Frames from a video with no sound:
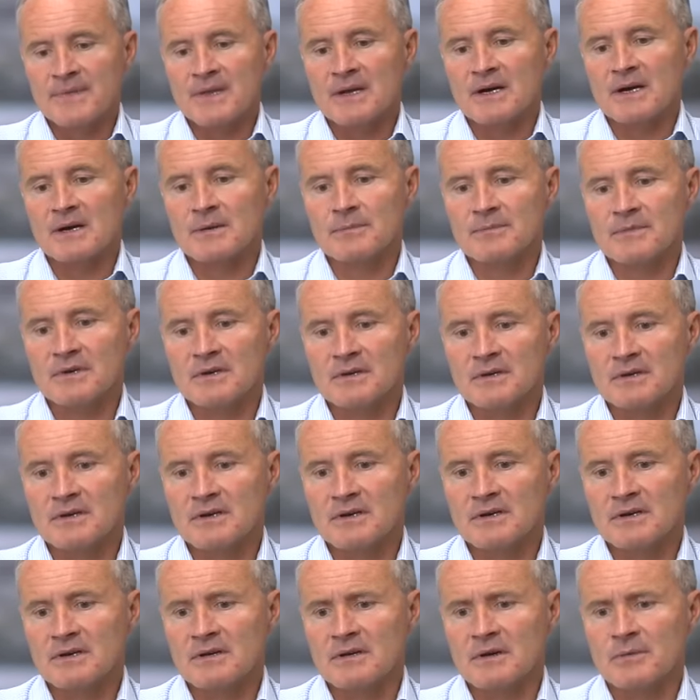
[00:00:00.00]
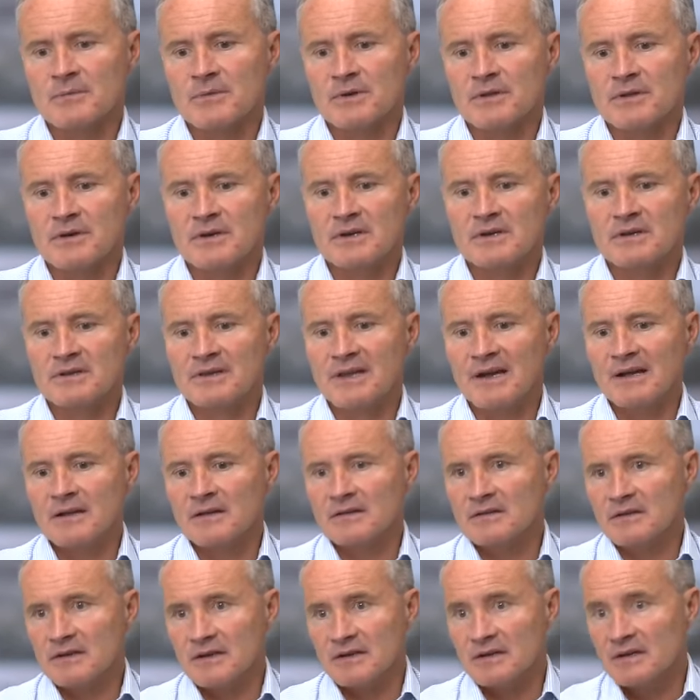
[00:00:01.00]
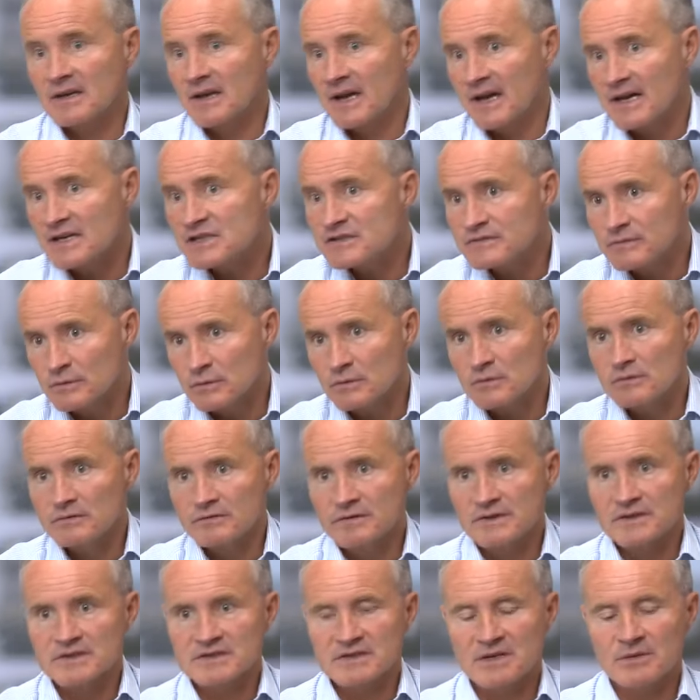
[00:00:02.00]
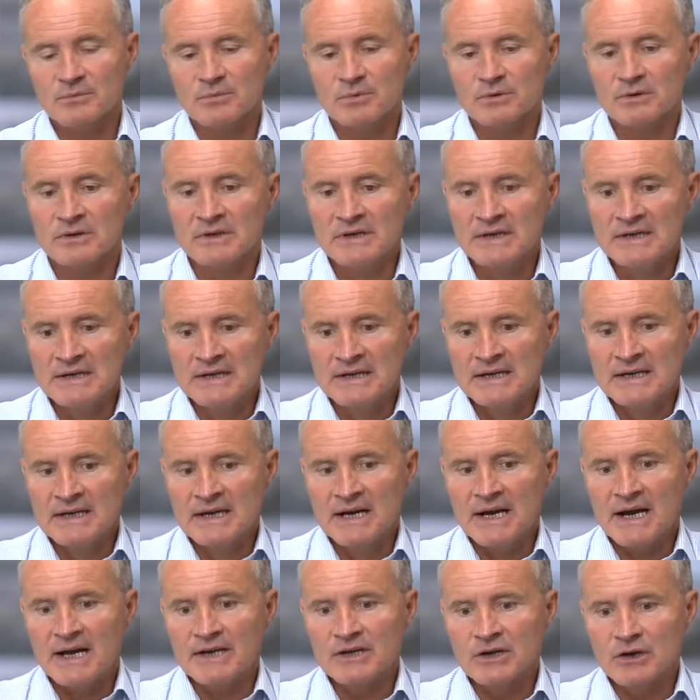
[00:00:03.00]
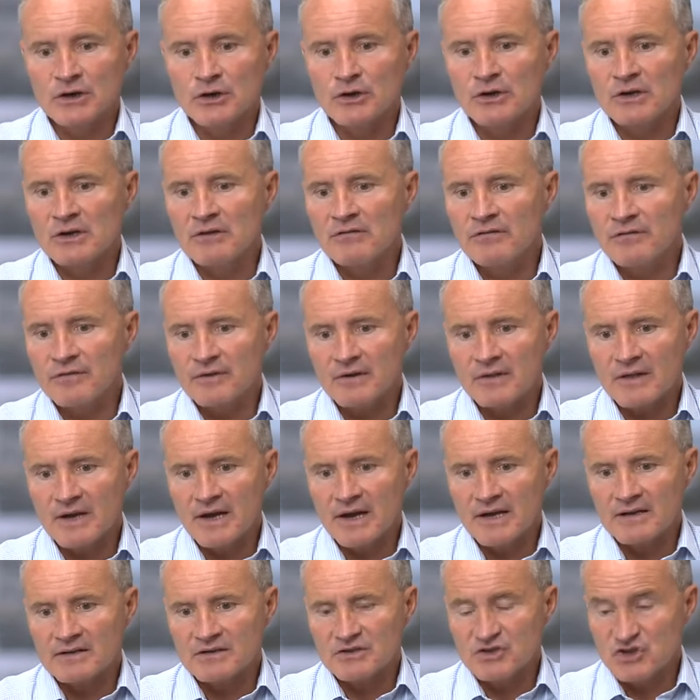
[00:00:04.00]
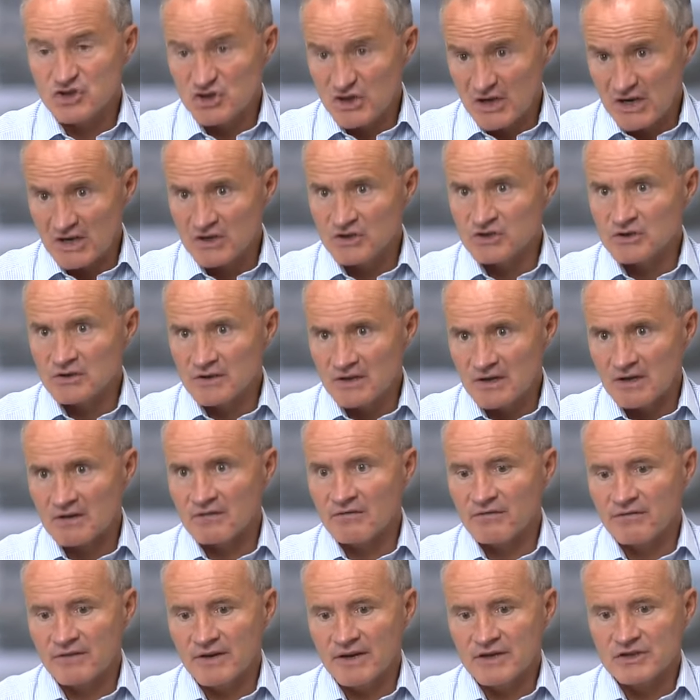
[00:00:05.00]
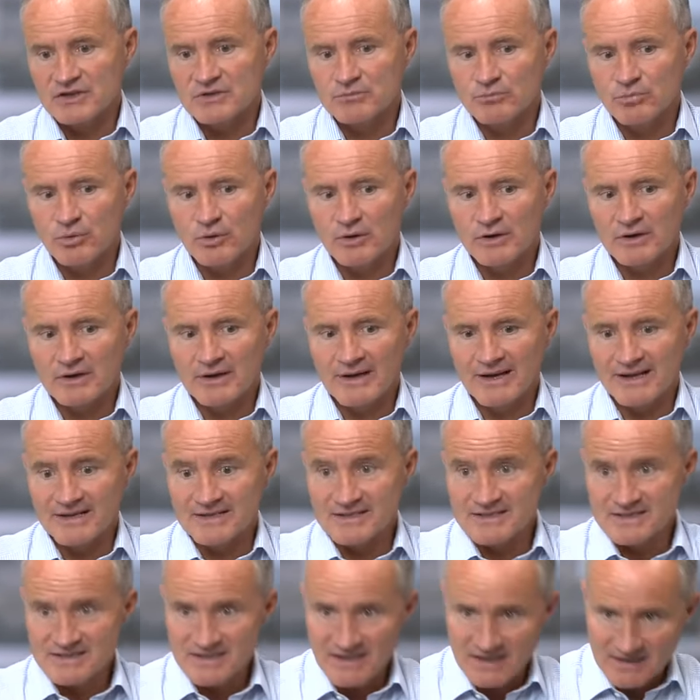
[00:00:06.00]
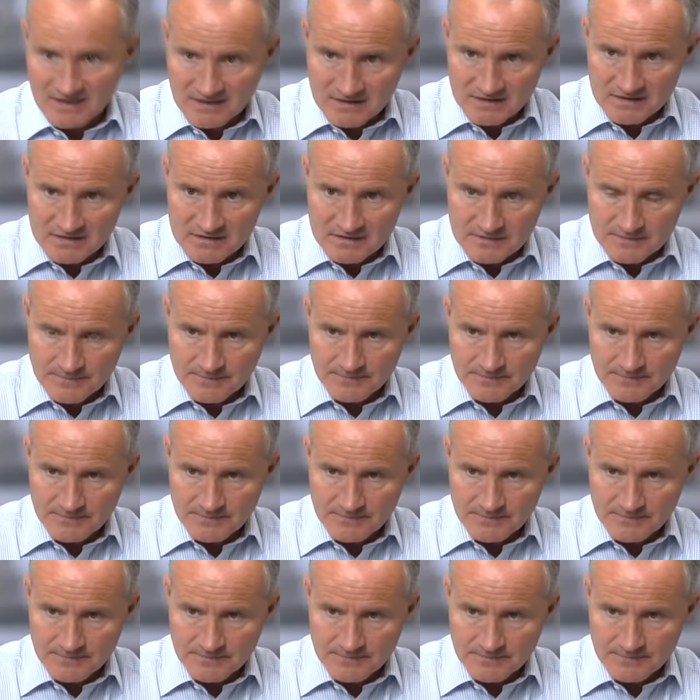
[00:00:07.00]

Ingredient number 3, delta in cash flow, for example. And you're looking for that change or that inflection point at sectors